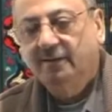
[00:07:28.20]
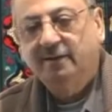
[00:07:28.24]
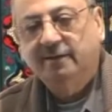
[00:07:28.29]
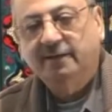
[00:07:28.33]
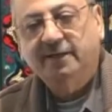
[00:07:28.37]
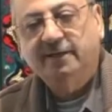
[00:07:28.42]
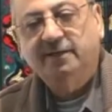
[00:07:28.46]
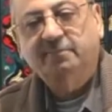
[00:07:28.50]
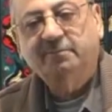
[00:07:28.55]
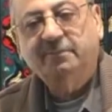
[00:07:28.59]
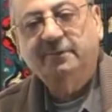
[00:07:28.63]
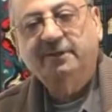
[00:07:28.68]

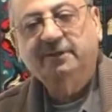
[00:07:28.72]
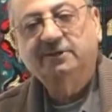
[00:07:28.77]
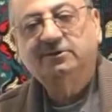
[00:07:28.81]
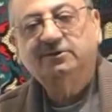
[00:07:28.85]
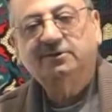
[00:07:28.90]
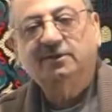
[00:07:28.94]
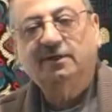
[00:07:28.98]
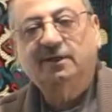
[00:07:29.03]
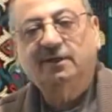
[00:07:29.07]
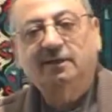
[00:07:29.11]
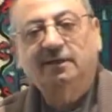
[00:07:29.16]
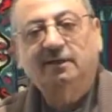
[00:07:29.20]
it means
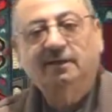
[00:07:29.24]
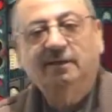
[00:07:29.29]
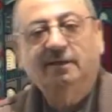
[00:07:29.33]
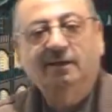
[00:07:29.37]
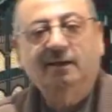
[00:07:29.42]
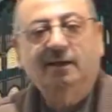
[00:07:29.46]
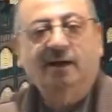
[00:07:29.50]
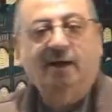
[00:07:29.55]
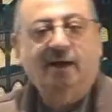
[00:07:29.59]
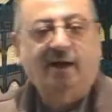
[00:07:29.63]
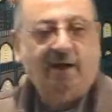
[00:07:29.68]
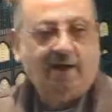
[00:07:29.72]

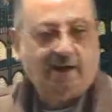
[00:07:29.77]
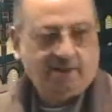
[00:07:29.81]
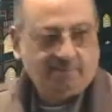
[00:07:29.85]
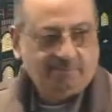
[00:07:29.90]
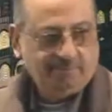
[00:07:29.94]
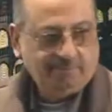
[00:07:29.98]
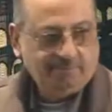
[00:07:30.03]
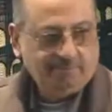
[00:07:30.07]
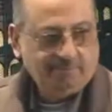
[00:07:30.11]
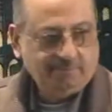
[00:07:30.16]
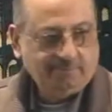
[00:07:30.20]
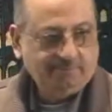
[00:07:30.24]
I
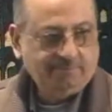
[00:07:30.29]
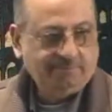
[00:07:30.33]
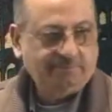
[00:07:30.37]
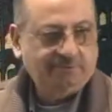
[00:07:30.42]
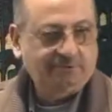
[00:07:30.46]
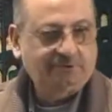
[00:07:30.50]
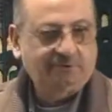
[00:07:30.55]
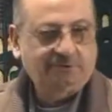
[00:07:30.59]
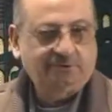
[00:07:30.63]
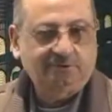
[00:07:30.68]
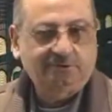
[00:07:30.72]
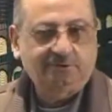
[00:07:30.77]
am
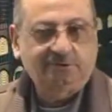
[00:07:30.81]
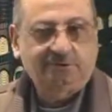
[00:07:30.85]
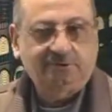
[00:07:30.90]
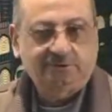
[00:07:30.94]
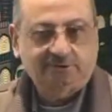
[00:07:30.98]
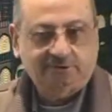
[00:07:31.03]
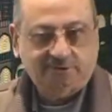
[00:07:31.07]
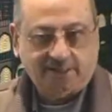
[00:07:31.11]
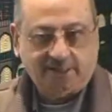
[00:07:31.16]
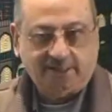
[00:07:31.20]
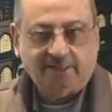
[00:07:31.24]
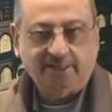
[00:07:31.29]

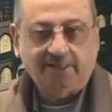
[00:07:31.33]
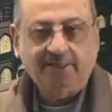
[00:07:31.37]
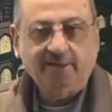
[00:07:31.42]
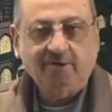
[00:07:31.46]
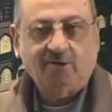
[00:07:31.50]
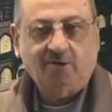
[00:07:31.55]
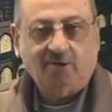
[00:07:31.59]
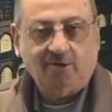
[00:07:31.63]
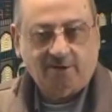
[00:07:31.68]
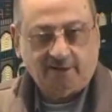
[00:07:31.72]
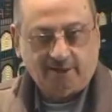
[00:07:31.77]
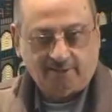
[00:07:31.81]
staying
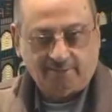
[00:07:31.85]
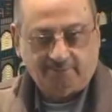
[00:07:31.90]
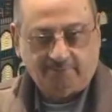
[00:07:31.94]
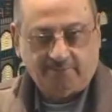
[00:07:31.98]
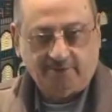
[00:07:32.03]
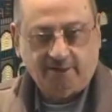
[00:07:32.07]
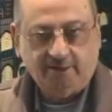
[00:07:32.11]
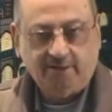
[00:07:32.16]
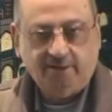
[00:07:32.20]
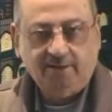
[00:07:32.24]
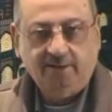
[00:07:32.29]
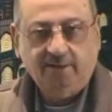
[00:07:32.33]
or
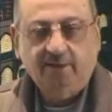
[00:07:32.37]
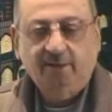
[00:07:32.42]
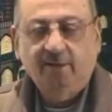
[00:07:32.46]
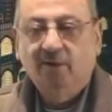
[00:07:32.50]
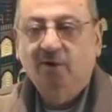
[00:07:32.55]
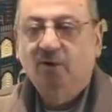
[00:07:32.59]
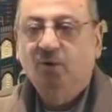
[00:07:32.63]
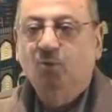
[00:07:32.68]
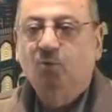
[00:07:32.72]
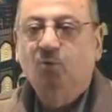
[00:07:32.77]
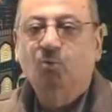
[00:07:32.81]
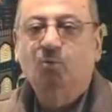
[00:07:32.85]
living
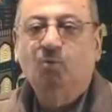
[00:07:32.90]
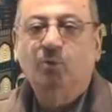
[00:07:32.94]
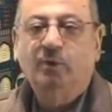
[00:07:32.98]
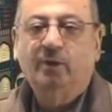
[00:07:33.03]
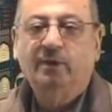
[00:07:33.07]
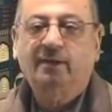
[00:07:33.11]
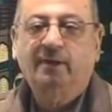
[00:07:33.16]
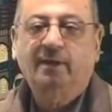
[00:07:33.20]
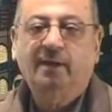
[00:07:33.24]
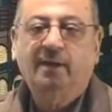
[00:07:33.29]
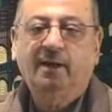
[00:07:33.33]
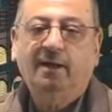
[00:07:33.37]

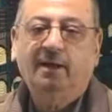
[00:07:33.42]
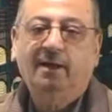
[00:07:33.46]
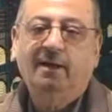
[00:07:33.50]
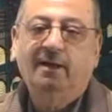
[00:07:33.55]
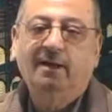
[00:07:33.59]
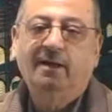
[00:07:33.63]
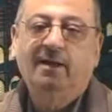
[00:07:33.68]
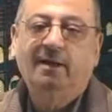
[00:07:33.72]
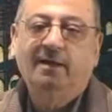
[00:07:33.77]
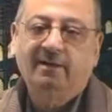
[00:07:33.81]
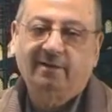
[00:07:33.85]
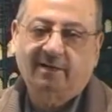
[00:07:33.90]
with a
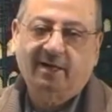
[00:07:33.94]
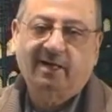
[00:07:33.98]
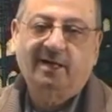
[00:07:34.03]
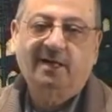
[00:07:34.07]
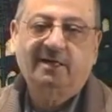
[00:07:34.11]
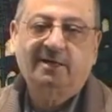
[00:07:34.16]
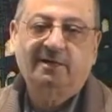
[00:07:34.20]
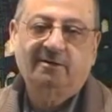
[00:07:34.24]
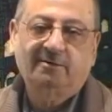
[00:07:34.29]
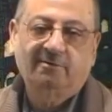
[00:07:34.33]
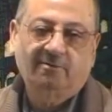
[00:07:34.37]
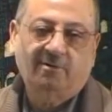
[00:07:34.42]

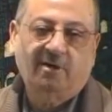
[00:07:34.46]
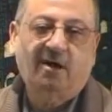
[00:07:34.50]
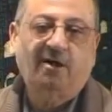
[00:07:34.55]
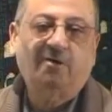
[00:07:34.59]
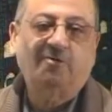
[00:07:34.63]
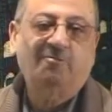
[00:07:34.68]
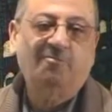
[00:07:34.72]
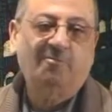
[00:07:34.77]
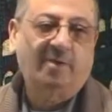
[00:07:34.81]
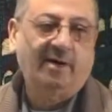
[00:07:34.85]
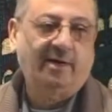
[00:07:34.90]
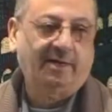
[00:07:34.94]
relative
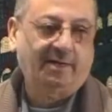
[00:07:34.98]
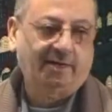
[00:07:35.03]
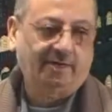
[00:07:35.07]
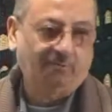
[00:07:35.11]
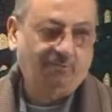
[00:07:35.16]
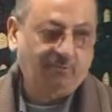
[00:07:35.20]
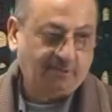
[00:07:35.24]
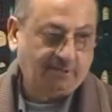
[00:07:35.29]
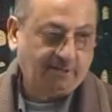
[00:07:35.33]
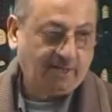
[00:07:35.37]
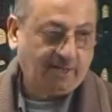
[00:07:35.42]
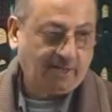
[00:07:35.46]
of mine.
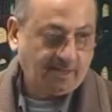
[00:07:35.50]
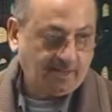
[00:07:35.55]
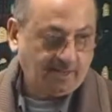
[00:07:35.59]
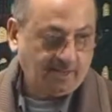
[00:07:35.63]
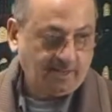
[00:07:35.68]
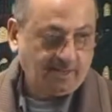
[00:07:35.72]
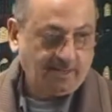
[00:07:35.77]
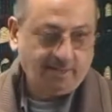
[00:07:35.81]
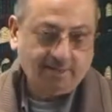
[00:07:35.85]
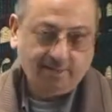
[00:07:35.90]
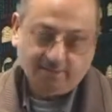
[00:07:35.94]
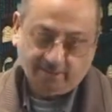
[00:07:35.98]
With
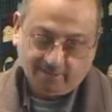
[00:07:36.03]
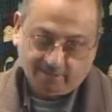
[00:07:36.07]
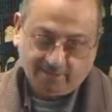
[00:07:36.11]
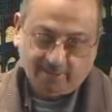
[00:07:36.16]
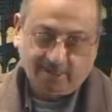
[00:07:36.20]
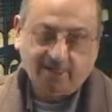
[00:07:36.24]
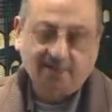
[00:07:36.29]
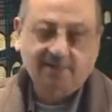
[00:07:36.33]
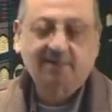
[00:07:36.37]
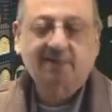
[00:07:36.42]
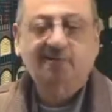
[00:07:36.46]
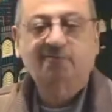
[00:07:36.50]
a
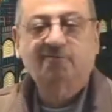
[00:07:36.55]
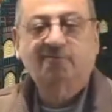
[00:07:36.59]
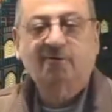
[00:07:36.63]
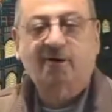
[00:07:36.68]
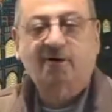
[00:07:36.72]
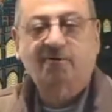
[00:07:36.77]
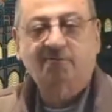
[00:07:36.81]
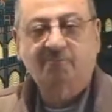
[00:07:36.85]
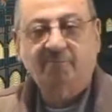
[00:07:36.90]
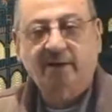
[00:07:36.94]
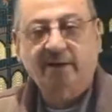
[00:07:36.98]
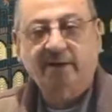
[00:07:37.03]
relative of
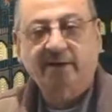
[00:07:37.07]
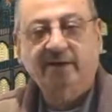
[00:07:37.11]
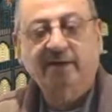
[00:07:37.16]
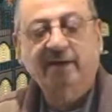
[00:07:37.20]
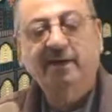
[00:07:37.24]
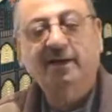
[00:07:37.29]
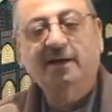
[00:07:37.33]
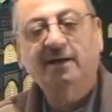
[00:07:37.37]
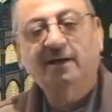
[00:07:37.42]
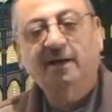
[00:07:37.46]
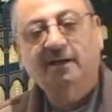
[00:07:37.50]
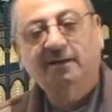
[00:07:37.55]
mine.
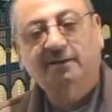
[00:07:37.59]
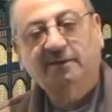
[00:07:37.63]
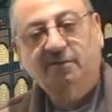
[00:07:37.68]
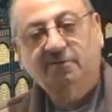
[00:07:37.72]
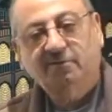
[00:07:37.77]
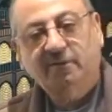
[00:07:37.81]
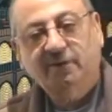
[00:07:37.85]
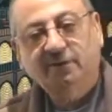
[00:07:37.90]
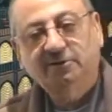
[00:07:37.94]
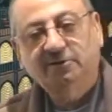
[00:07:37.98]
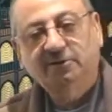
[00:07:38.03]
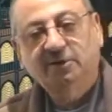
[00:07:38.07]
In other
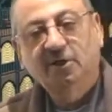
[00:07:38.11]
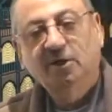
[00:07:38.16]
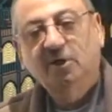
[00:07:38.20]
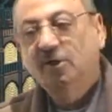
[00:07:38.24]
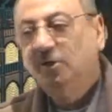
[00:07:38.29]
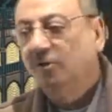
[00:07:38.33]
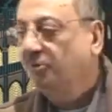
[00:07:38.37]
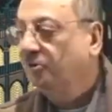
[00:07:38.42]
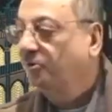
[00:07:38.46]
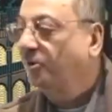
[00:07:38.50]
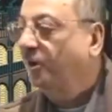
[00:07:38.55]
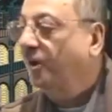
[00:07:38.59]
words,
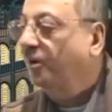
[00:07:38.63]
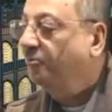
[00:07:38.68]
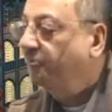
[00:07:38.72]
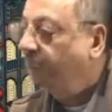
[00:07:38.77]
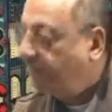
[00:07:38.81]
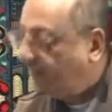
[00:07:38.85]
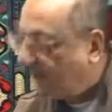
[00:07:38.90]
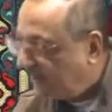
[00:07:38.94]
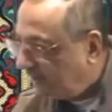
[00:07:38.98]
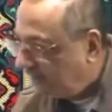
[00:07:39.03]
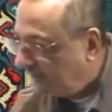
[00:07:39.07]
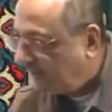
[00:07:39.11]
you have
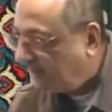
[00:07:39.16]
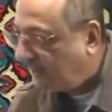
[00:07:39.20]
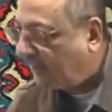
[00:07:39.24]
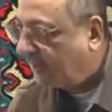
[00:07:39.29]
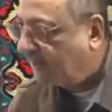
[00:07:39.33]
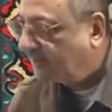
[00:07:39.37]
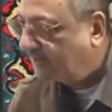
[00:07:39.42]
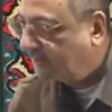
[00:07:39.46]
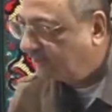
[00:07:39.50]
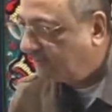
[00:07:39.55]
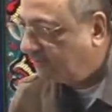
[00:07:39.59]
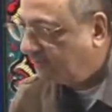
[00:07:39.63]
many
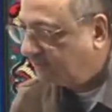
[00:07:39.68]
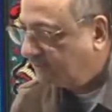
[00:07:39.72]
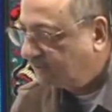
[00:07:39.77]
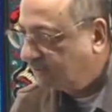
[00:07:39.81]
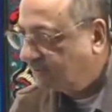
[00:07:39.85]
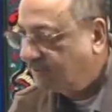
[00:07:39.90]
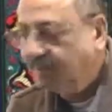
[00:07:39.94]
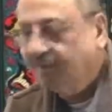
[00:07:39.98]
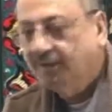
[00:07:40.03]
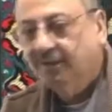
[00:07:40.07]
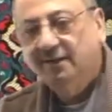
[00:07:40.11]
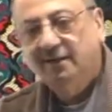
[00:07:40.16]
relatives
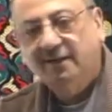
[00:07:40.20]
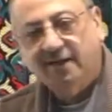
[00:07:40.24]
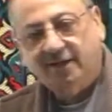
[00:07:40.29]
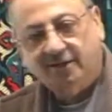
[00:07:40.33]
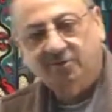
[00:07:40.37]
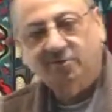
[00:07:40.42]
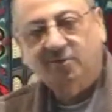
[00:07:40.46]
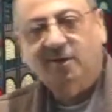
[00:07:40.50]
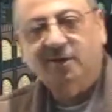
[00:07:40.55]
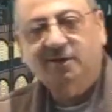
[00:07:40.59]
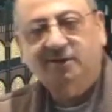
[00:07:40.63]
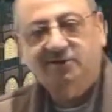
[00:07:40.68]
and
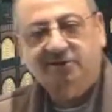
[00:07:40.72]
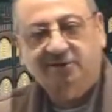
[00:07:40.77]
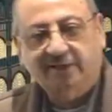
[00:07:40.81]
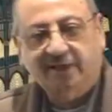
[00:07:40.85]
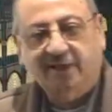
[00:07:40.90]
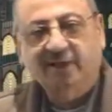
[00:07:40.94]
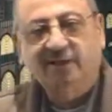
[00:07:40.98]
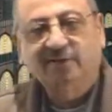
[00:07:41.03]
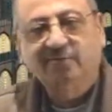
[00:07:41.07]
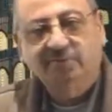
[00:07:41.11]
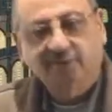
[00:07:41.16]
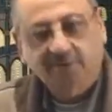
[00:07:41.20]
you are
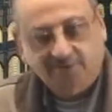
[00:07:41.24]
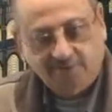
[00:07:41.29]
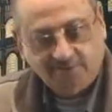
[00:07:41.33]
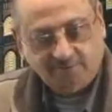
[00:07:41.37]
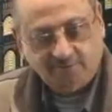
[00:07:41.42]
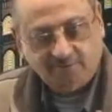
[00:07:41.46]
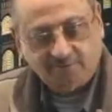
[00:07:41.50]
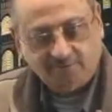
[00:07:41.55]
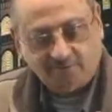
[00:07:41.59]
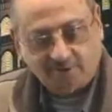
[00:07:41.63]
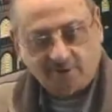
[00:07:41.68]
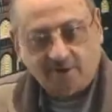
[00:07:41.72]
staying with
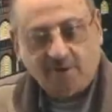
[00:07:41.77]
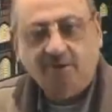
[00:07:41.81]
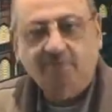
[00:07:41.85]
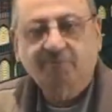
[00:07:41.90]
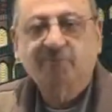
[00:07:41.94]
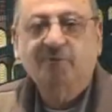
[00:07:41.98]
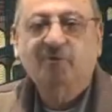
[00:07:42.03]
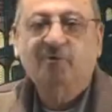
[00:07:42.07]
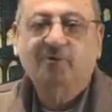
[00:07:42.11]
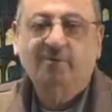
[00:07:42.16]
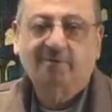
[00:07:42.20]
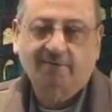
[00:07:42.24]
one of
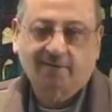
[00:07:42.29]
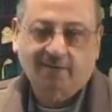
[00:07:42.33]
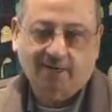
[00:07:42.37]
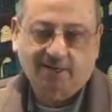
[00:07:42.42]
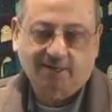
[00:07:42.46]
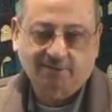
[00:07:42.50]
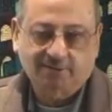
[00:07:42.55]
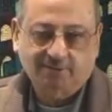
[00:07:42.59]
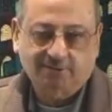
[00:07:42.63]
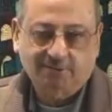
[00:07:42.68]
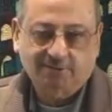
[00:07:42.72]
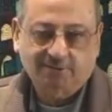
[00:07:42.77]
your
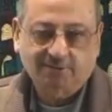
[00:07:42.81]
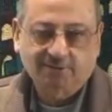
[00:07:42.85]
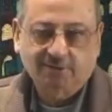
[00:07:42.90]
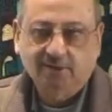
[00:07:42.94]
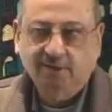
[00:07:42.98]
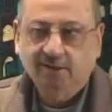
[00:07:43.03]
relatives.